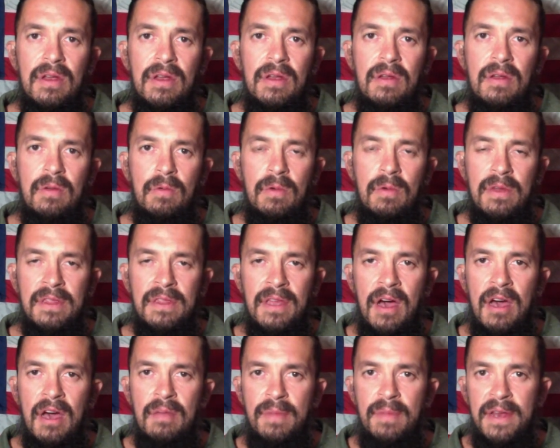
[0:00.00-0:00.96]
with
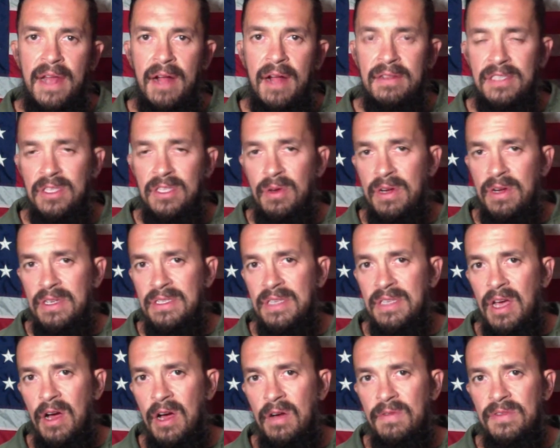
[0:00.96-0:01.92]
unbeknownst to
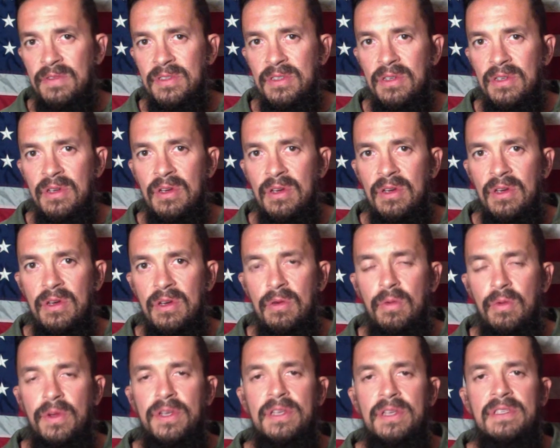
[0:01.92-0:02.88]
ourselves, we
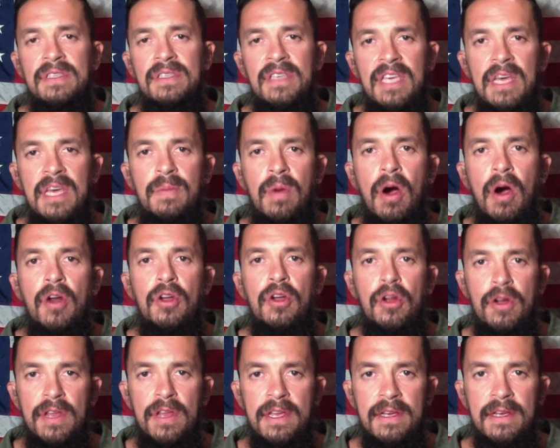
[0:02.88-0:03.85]
just keep on
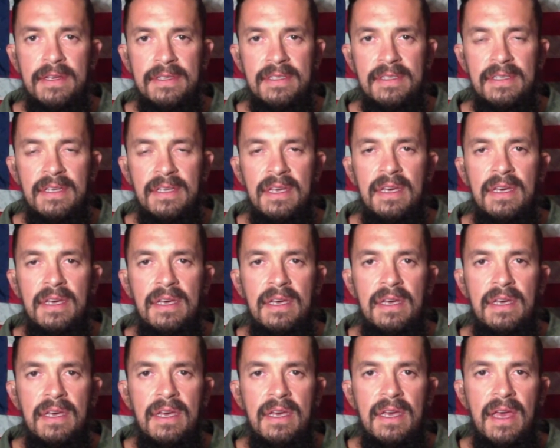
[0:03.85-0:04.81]
hurting us.
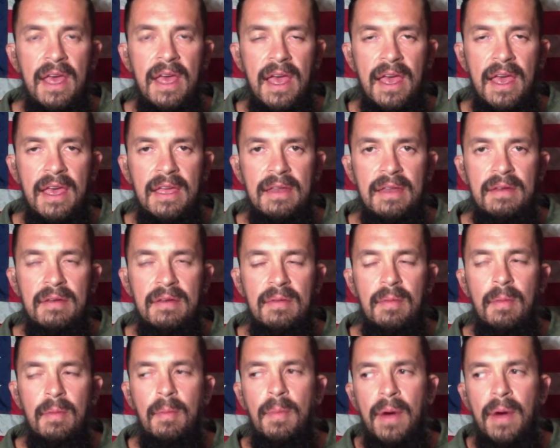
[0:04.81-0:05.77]
And
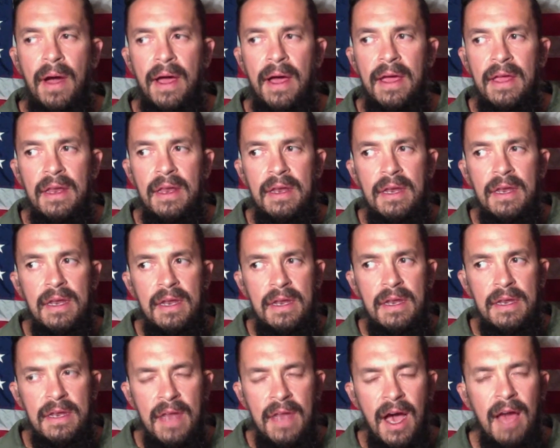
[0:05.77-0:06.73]
by
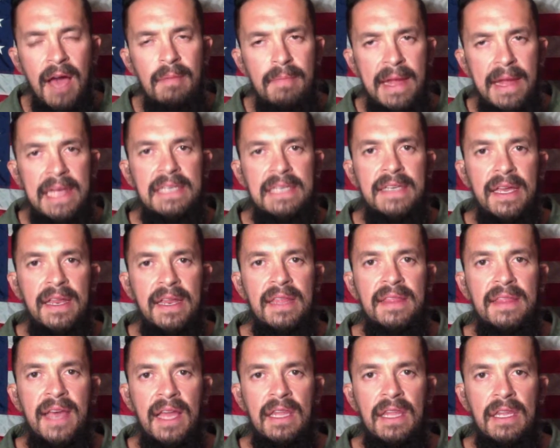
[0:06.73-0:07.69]
not maintaining
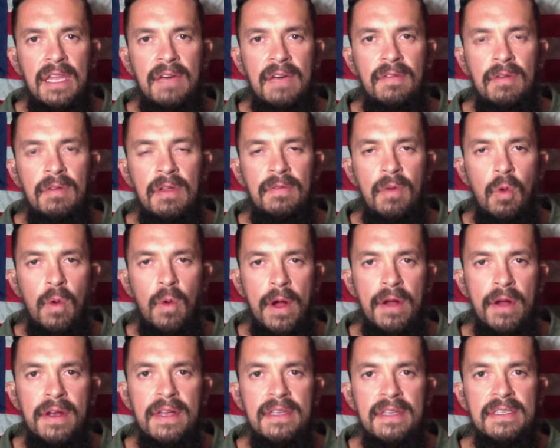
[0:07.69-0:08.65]
that level of
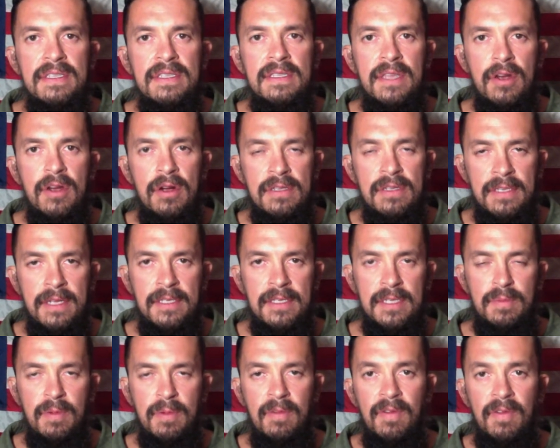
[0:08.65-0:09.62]
awareness that our senses
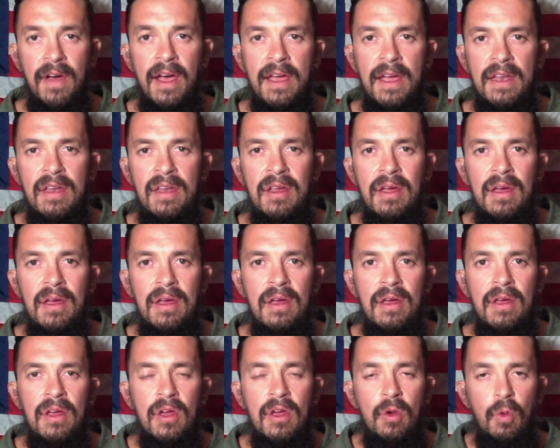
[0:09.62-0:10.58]
provide,
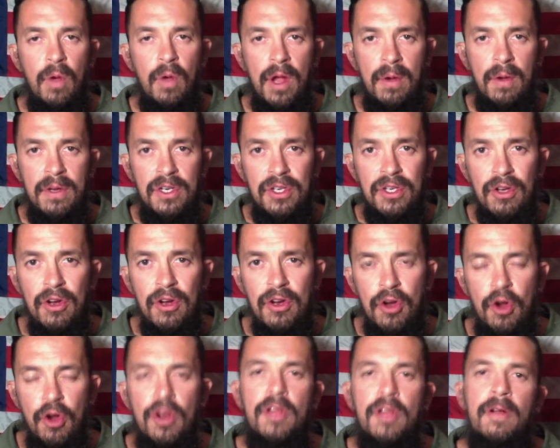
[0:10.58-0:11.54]
we are in turn
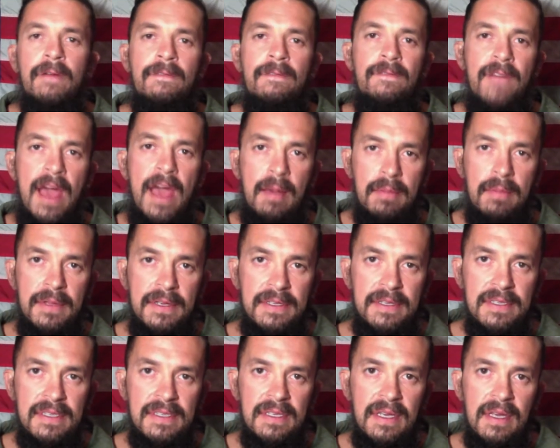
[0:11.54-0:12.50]
hurting our
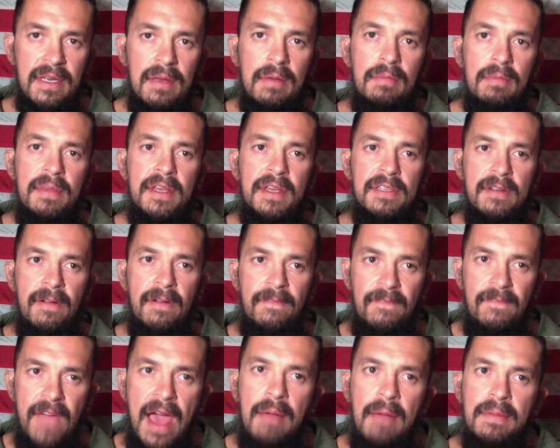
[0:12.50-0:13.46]
families because our
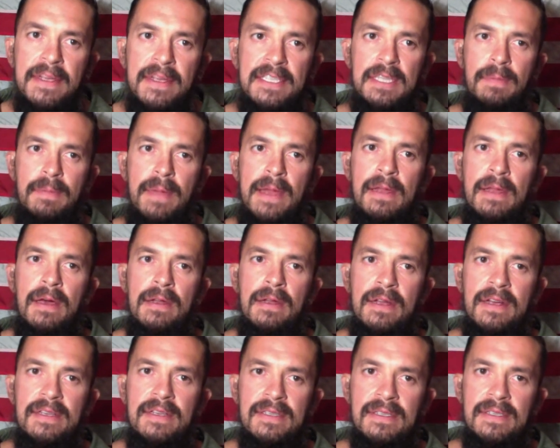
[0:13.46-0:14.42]
families depend on
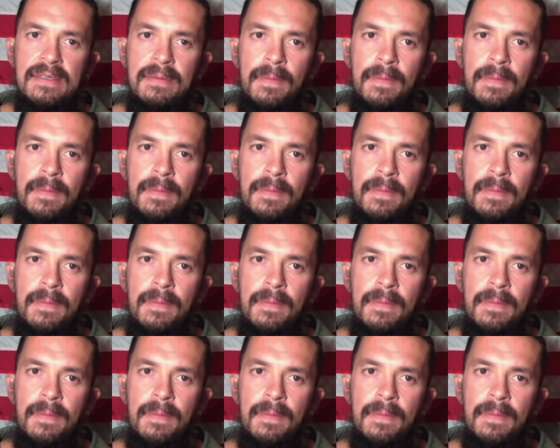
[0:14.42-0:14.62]
us.